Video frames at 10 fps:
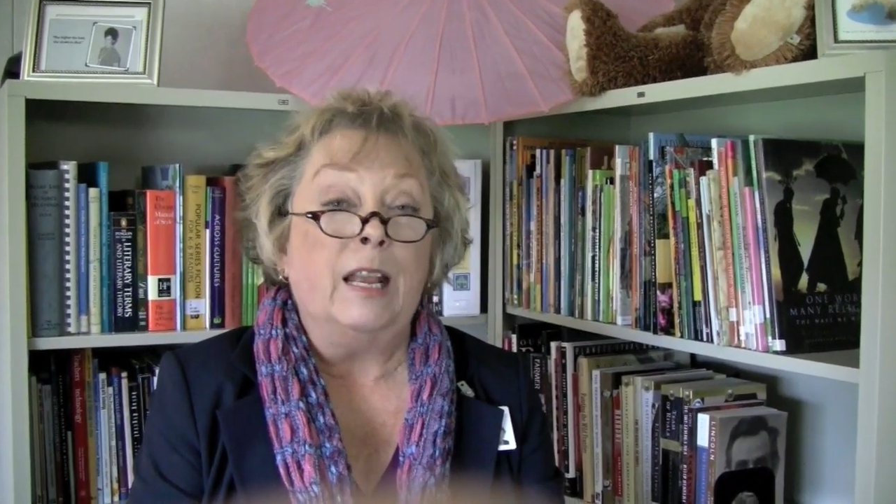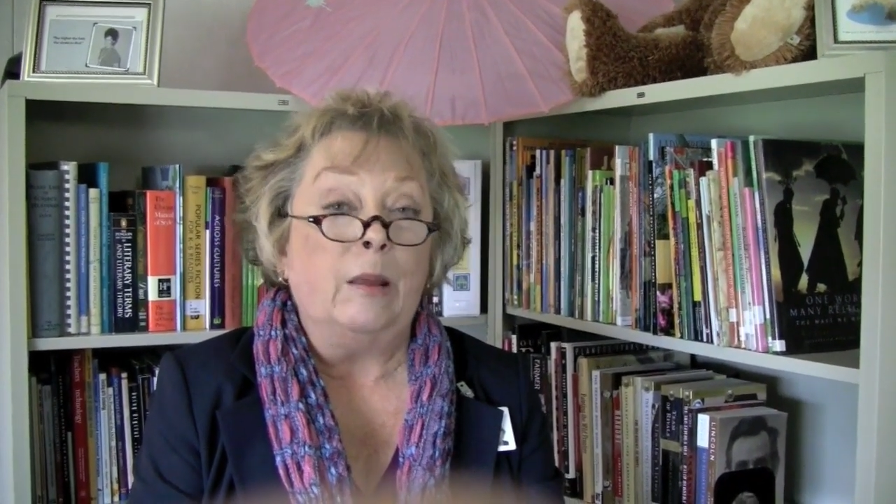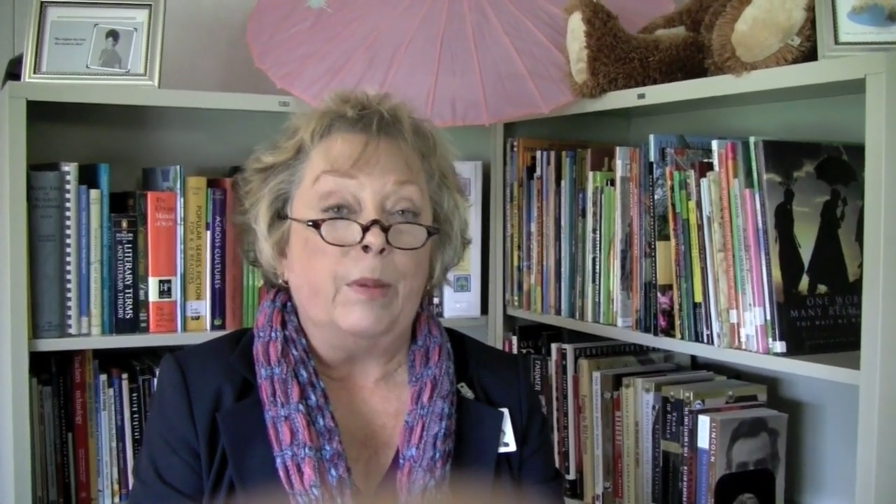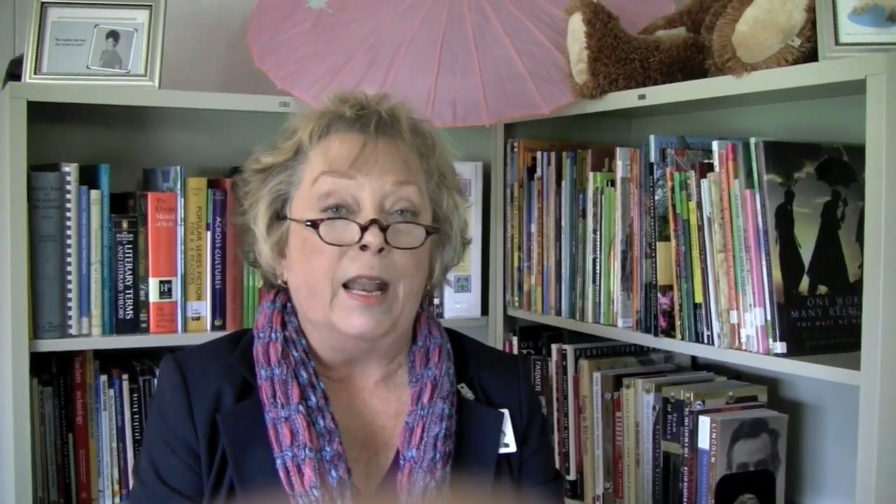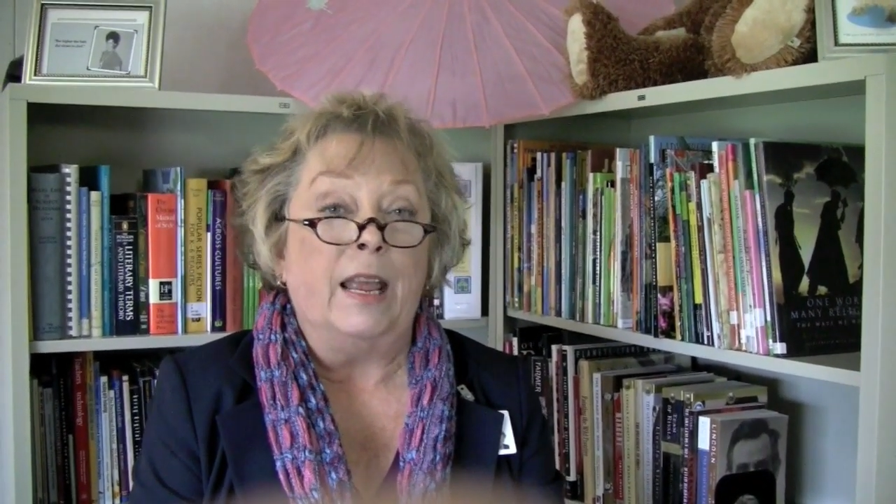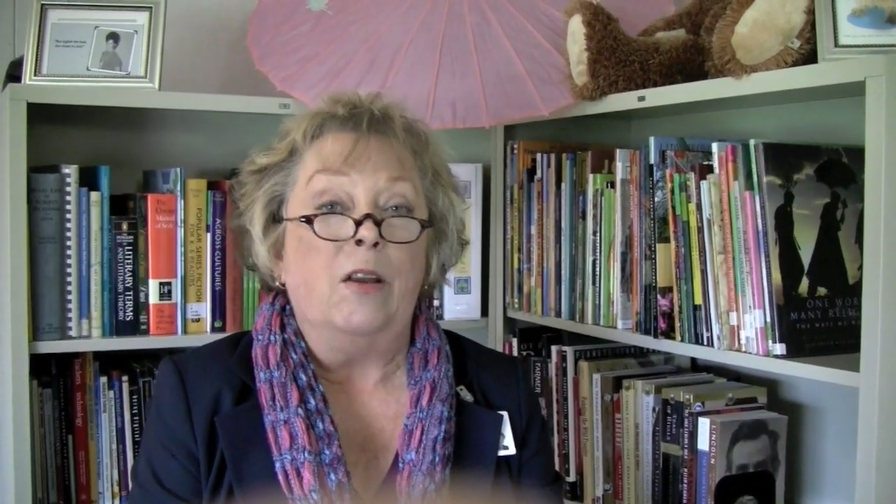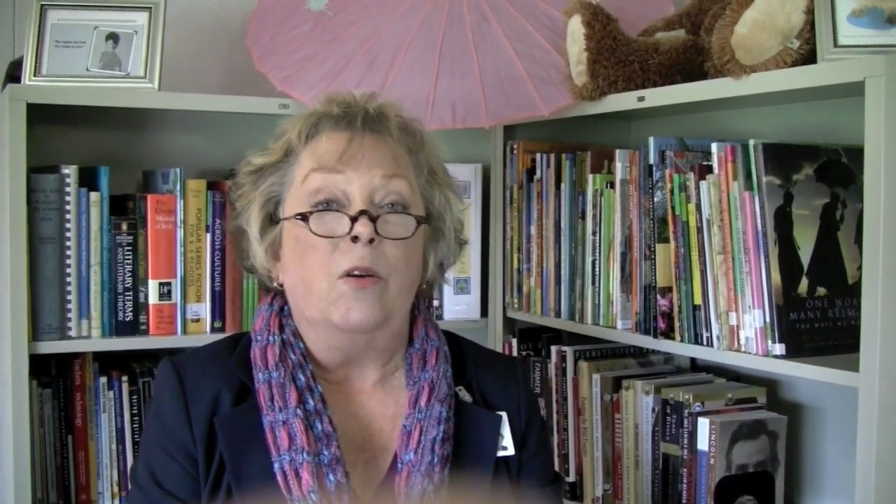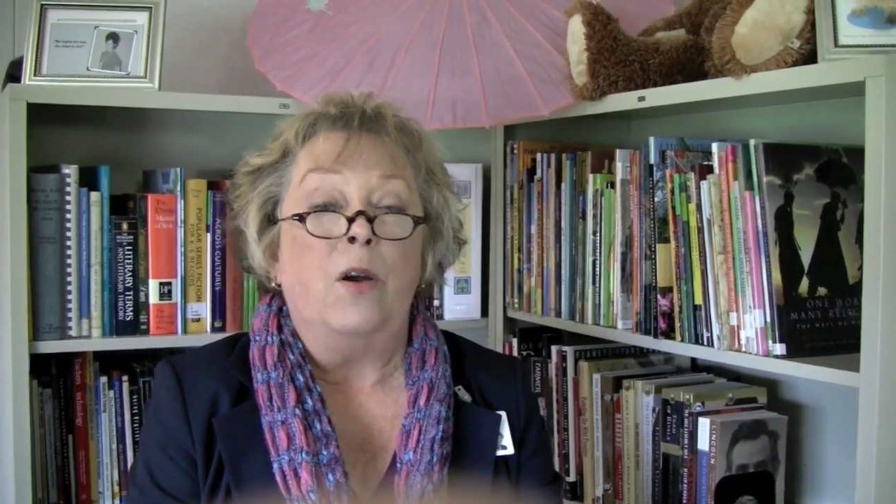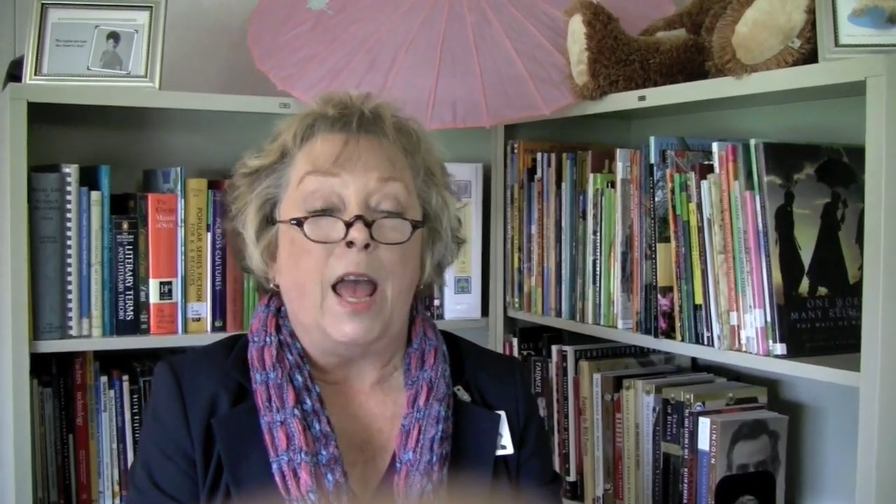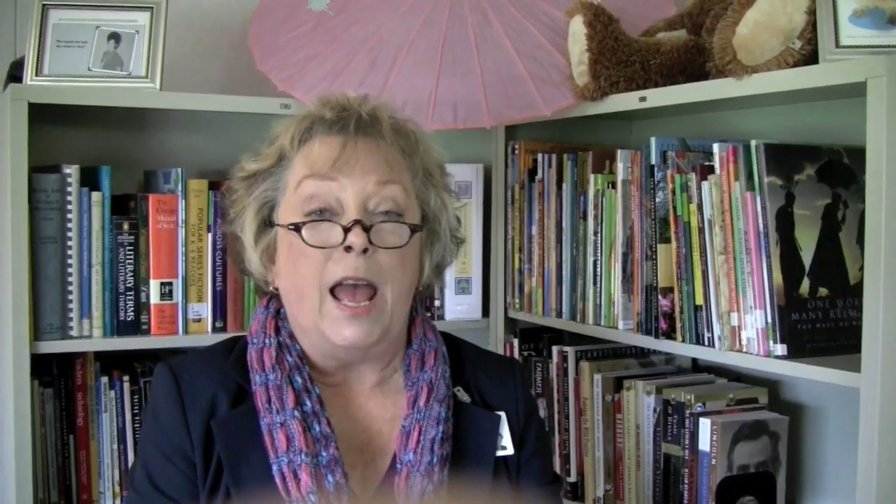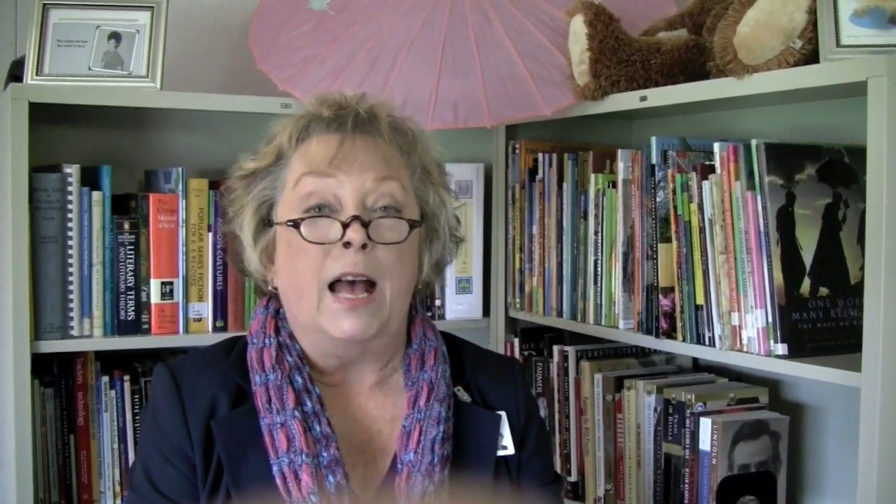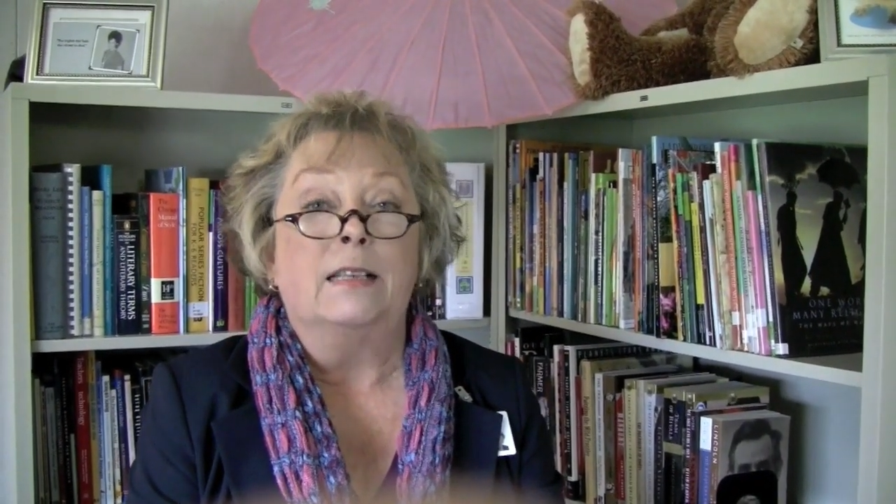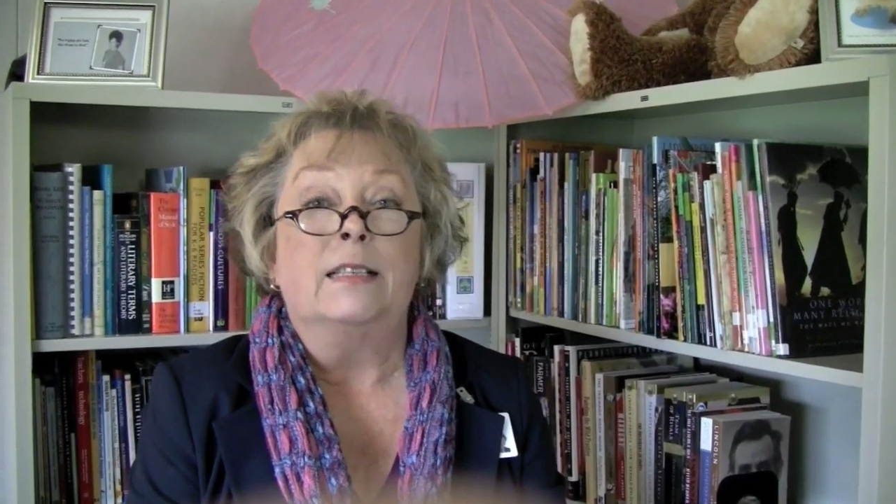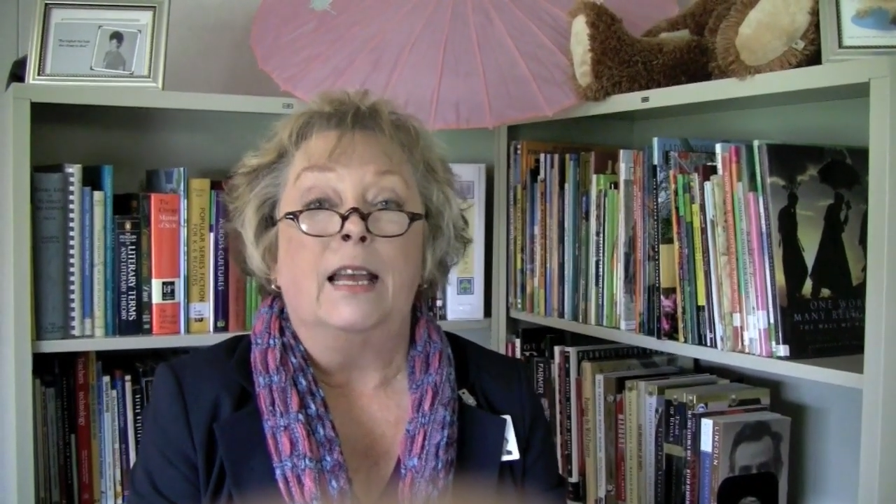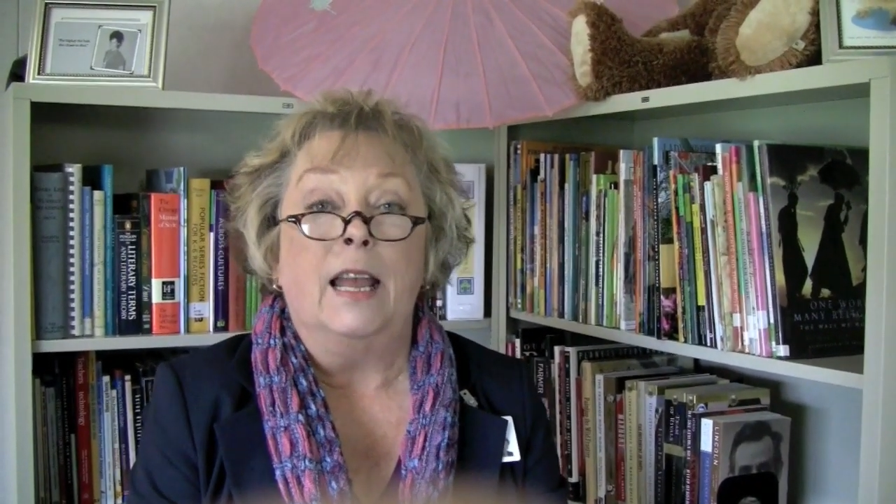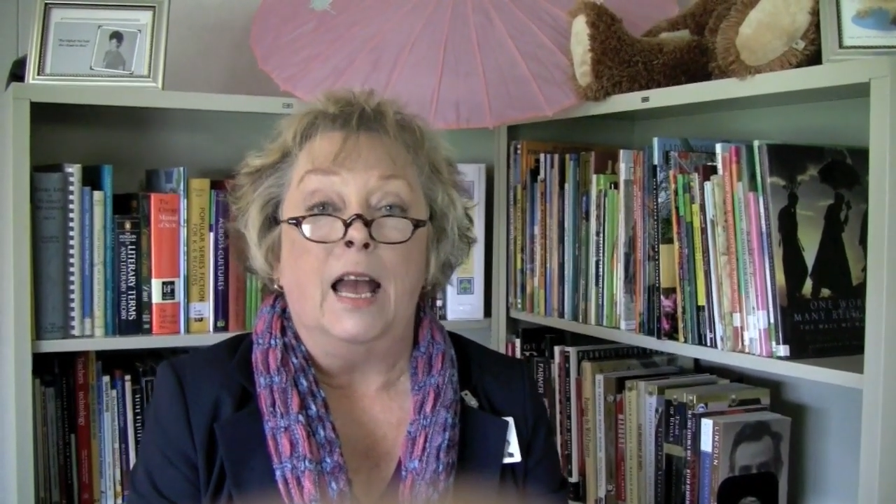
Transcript: anybody who has